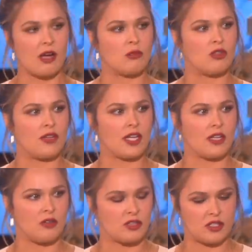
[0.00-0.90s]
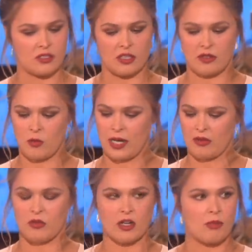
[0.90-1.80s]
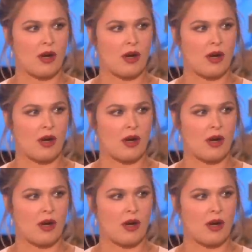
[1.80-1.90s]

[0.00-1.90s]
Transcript: not moving and you still are aware of where your